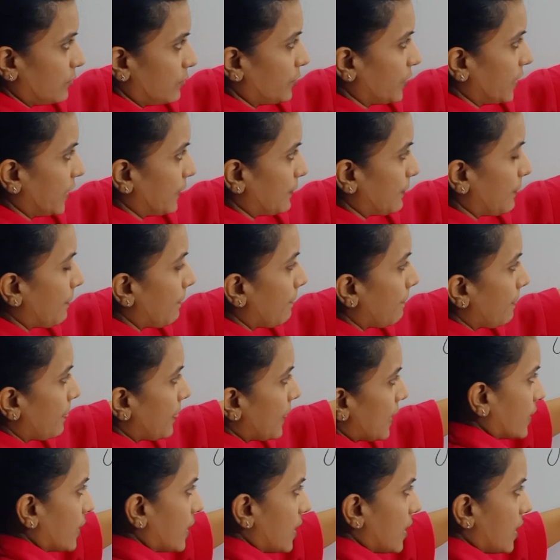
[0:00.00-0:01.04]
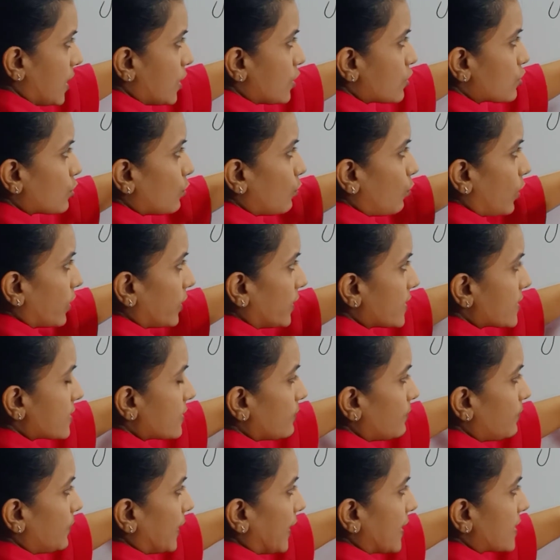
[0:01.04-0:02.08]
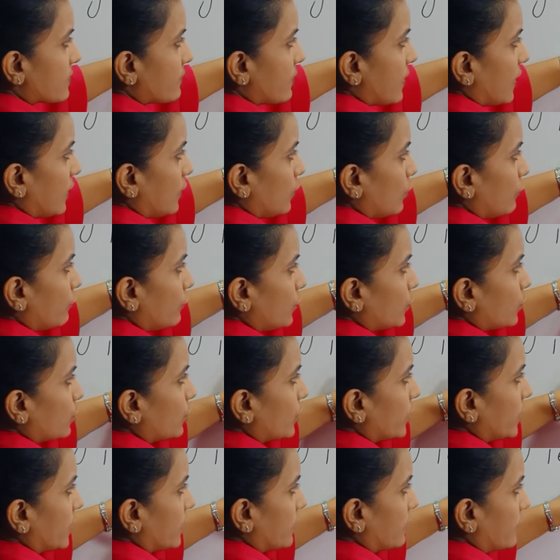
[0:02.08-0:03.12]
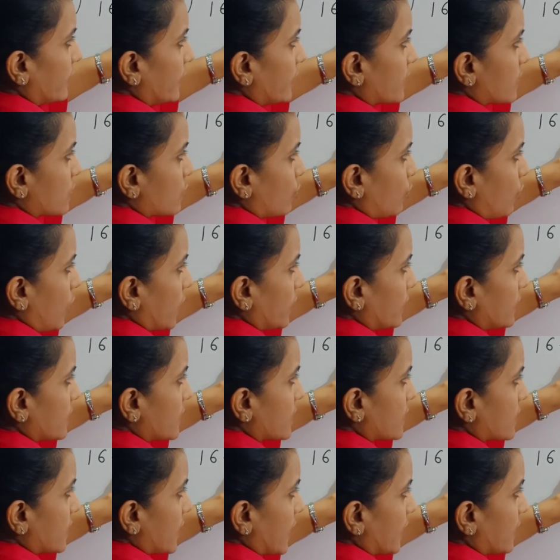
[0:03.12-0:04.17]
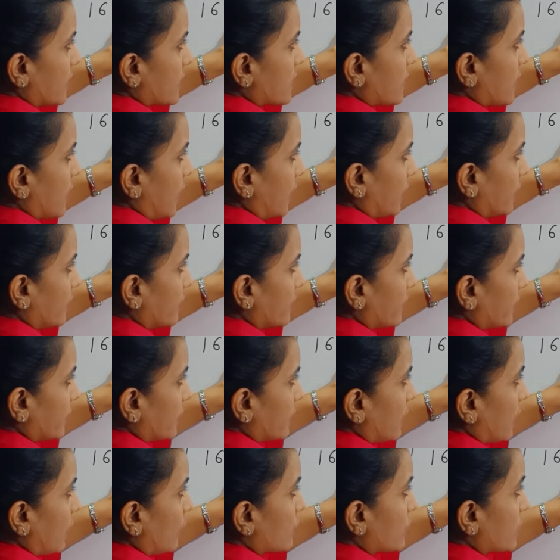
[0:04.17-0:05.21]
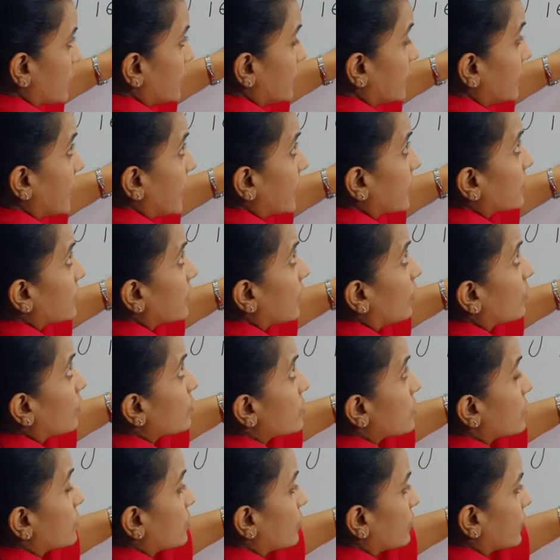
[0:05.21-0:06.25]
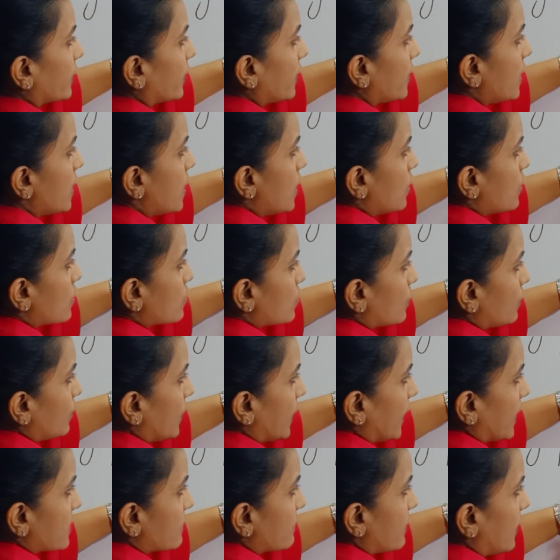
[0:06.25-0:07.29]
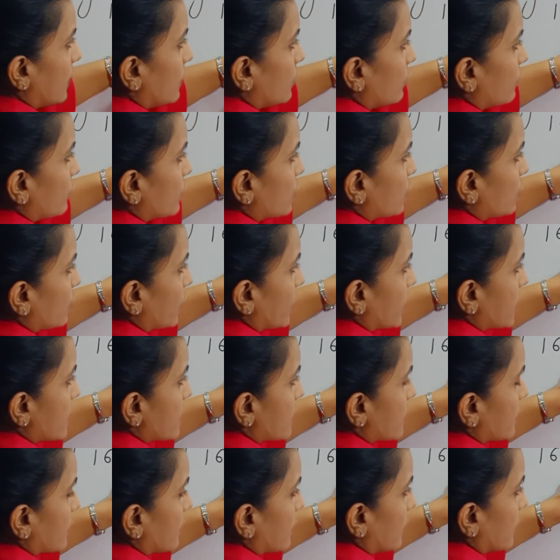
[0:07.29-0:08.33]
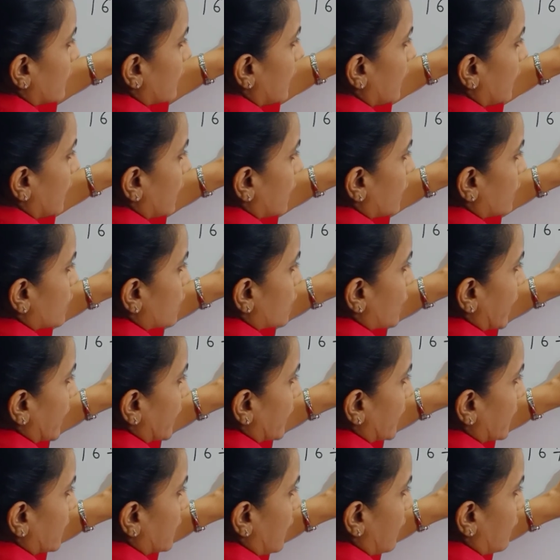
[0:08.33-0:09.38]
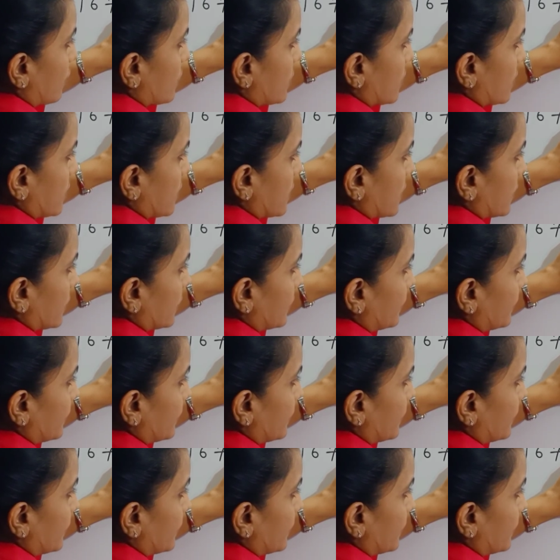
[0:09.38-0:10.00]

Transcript: Okay. So what is the place value of 2 here? It's ones, tens, 100, 1000, 10,000. Okay. So place value of 2 is 20,000.